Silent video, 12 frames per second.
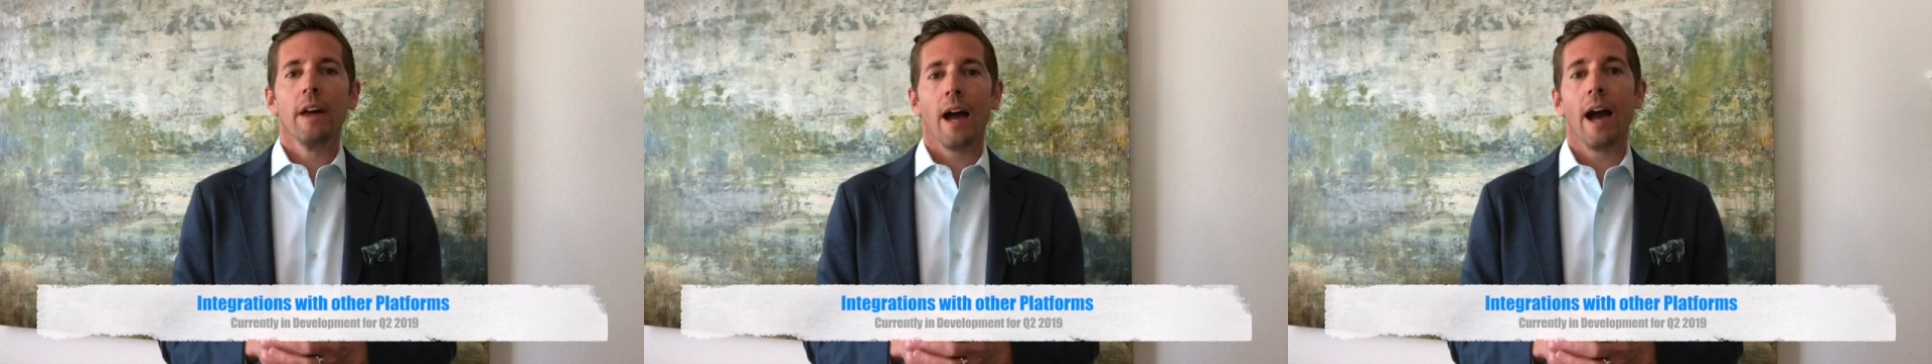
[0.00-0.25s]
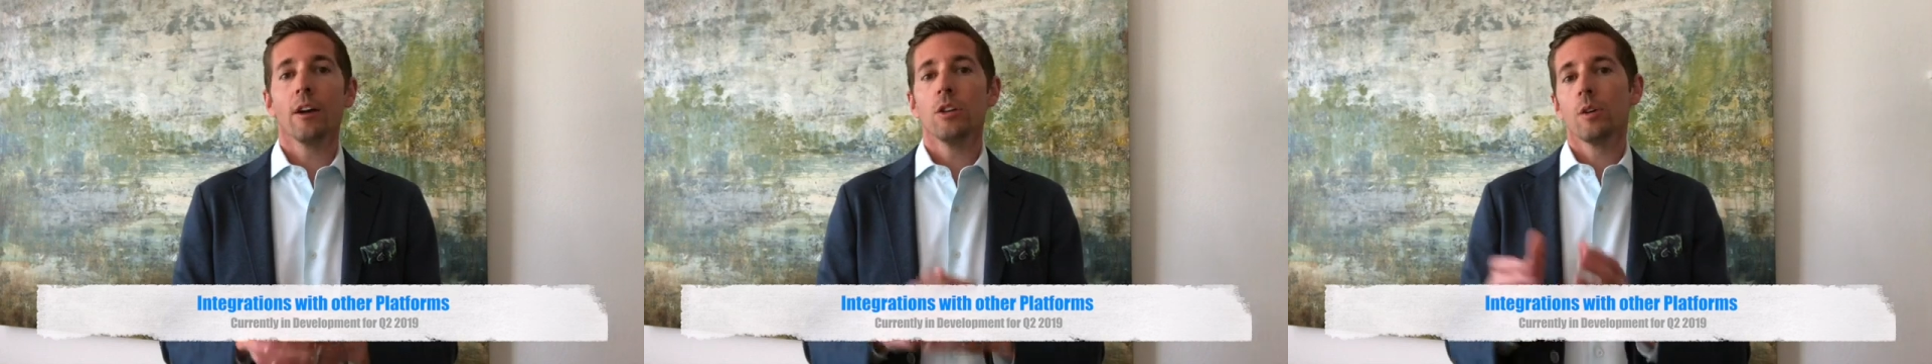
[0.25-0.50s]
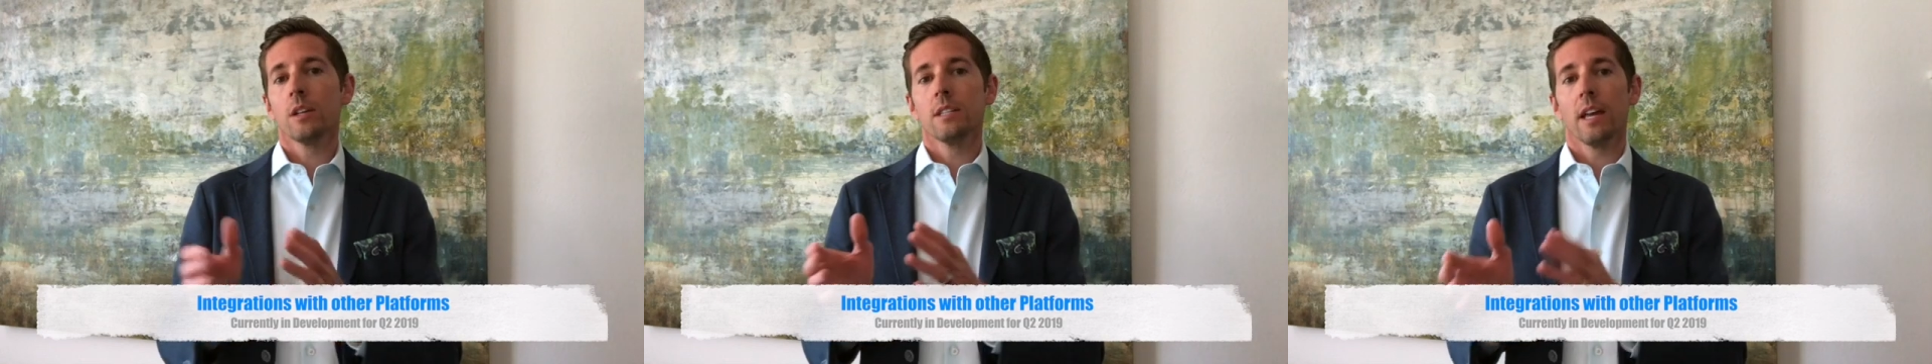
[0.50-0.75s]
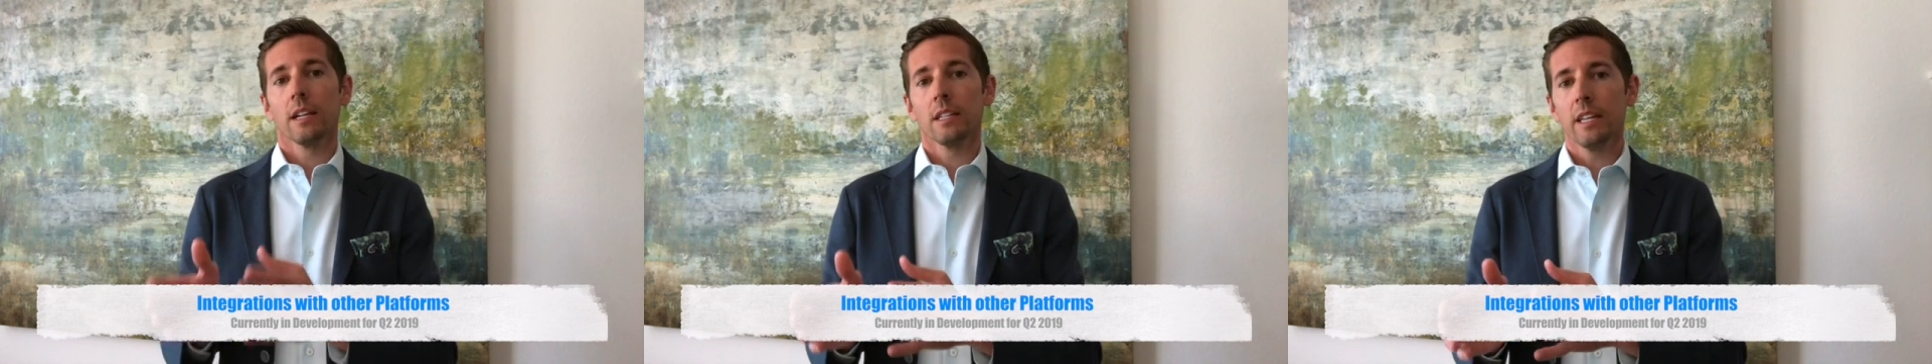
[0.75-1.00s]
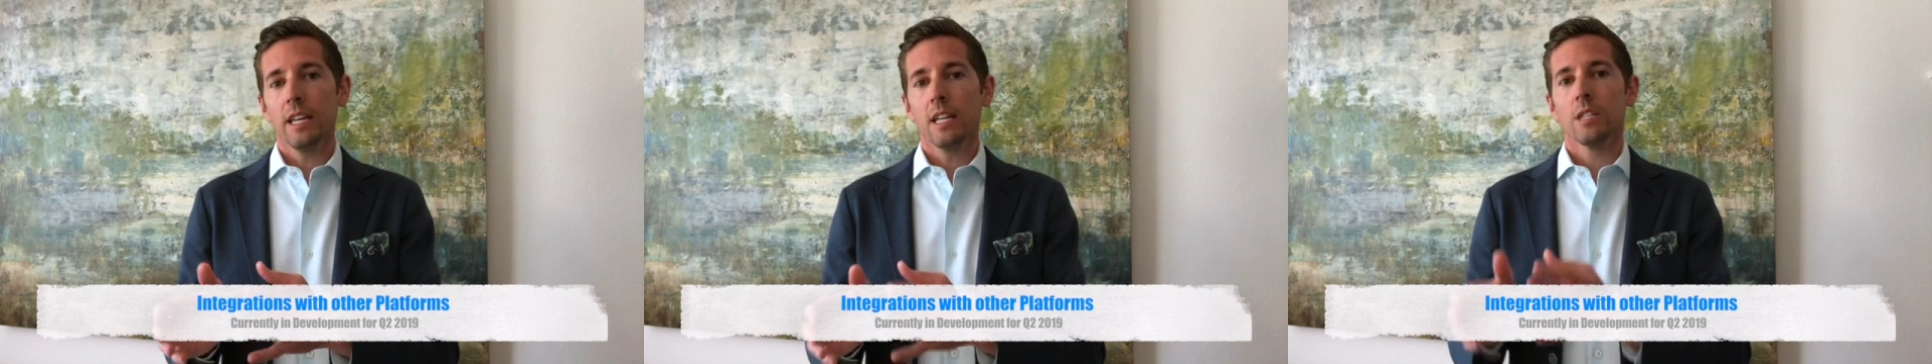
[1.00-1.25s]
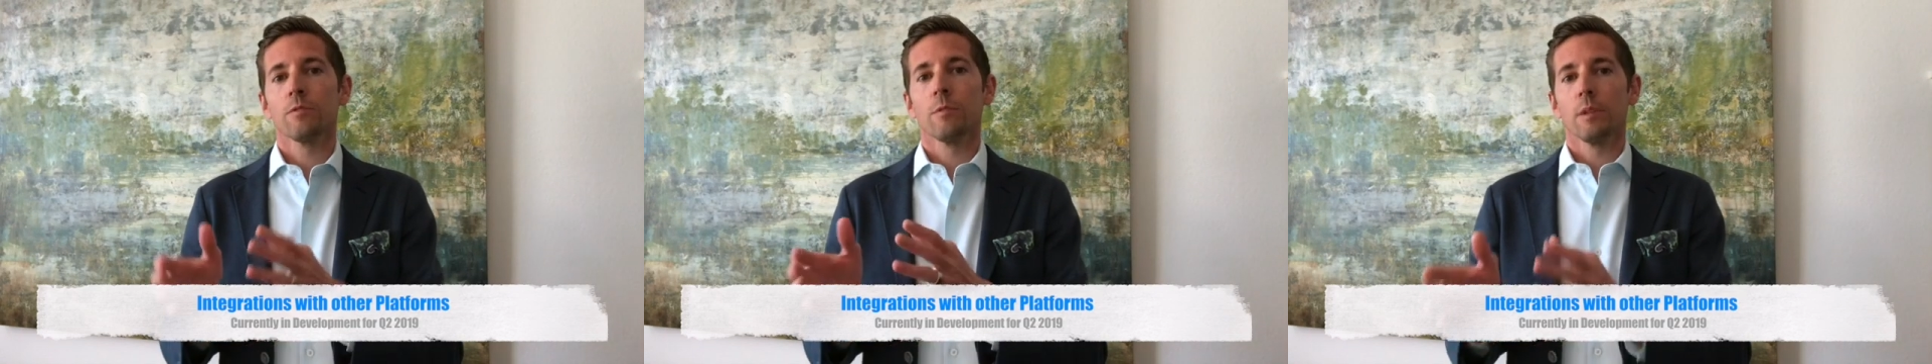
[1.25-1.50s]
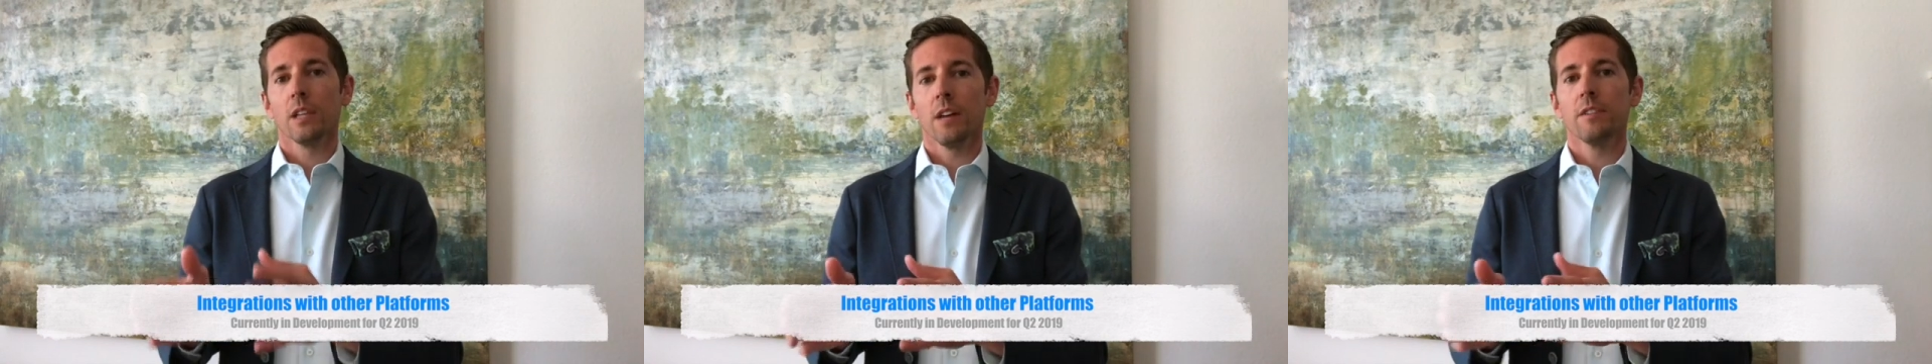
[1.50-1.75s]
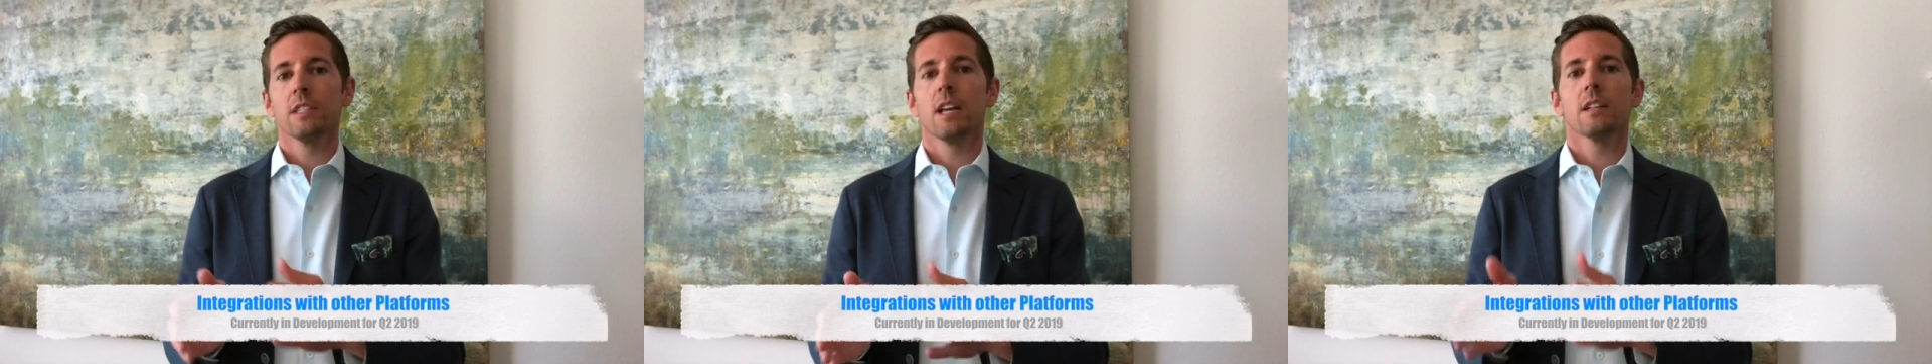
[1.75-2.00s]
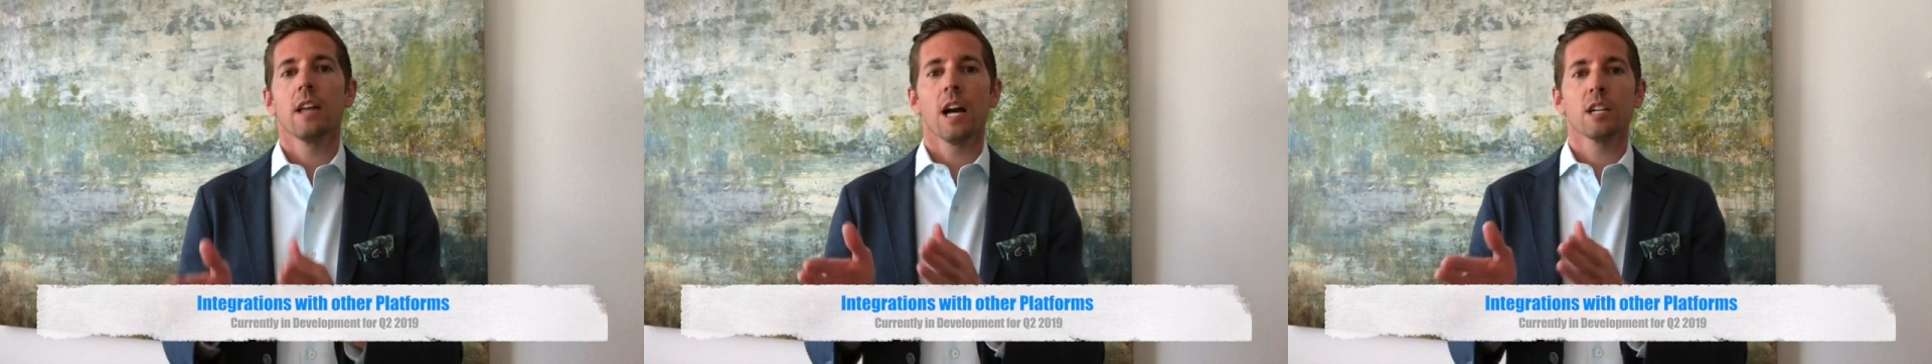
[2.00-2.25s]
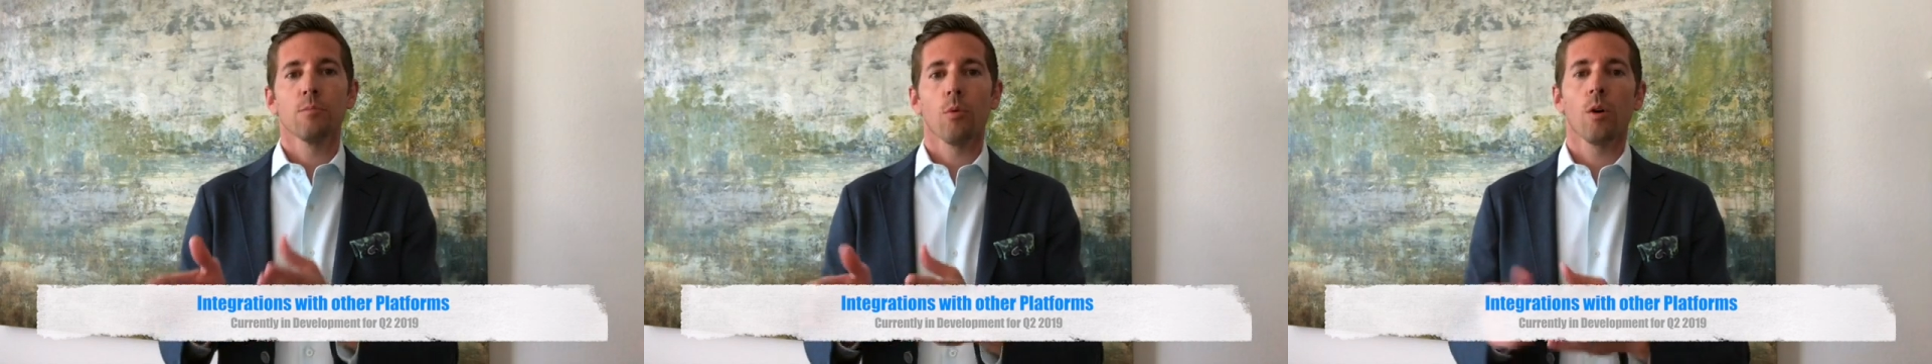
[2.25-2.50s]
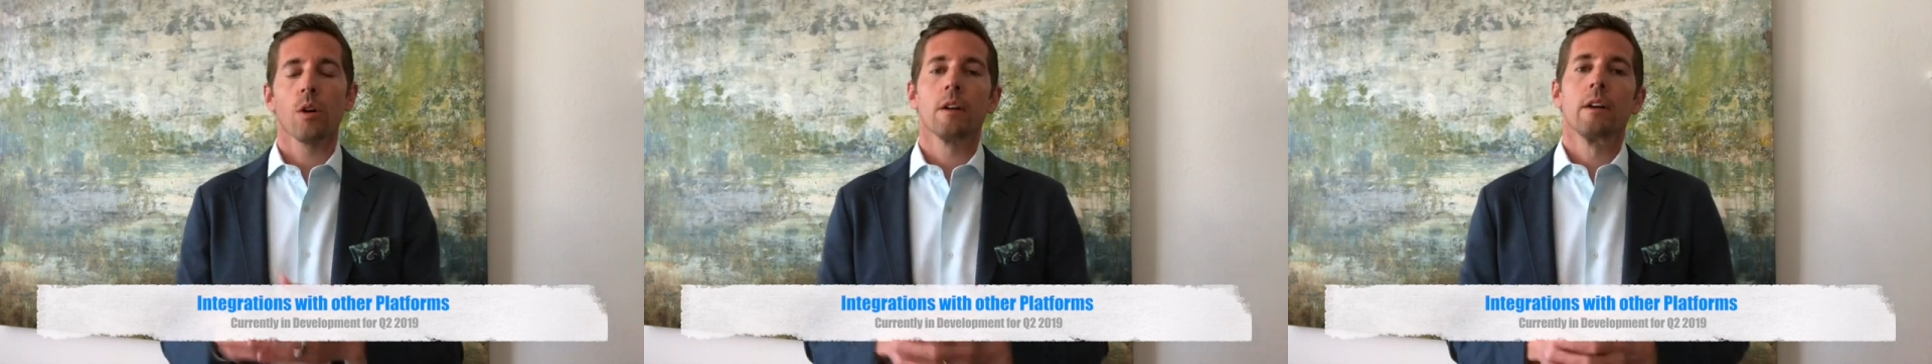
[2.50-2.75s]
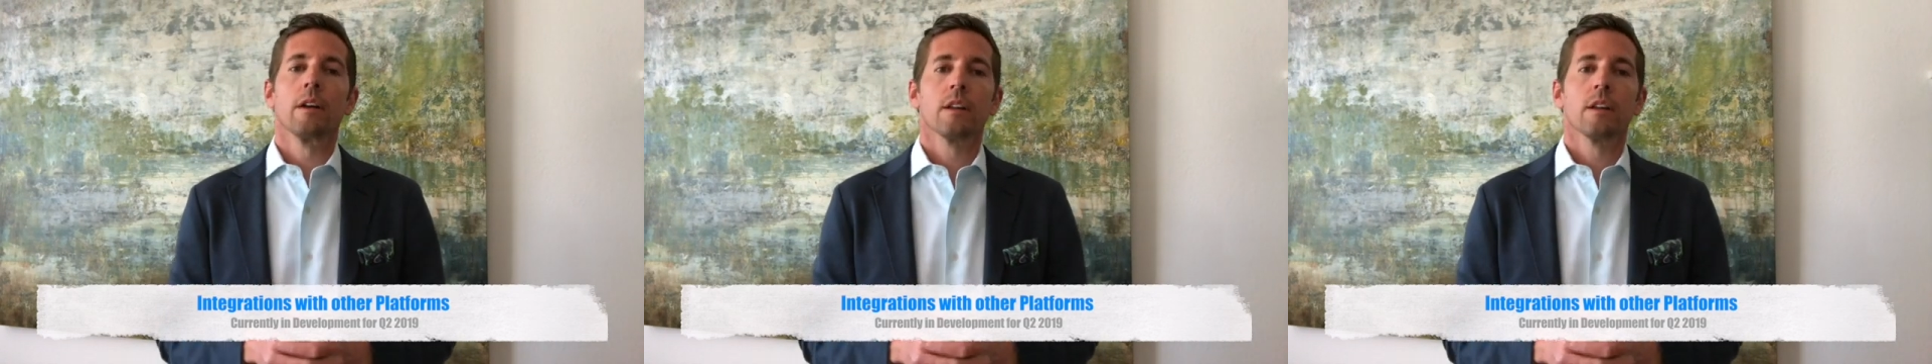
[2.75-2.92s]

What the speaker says: how you can take leads from the Levitate dashboard,